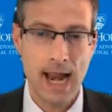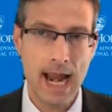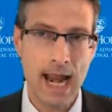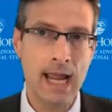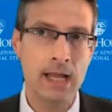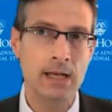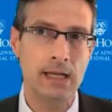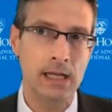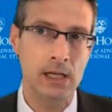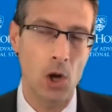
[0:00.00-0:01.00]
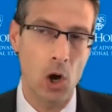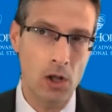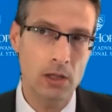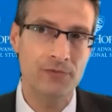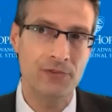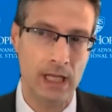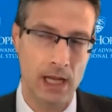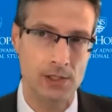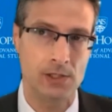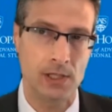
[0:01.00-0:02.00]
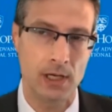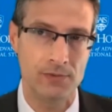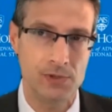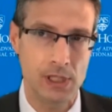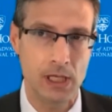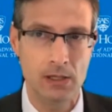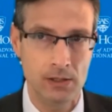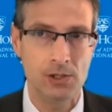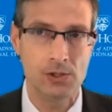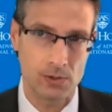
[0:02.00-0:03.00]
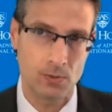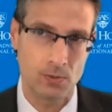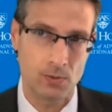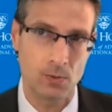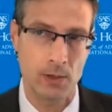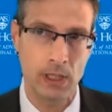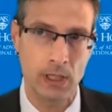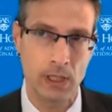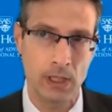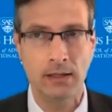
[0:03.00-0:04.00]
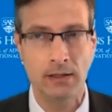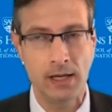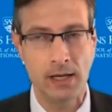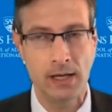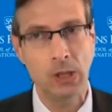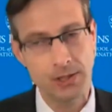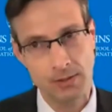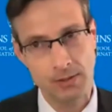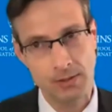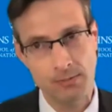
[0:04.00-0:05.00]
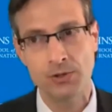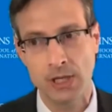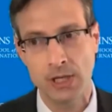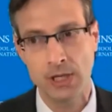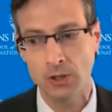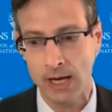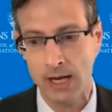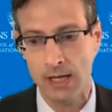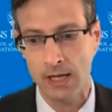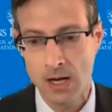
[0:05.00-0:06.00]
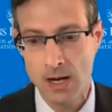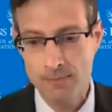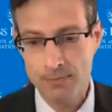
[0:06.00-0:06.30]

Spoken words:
And in all of the cases that I've seen, these three that I really highlight, plus some others that I look at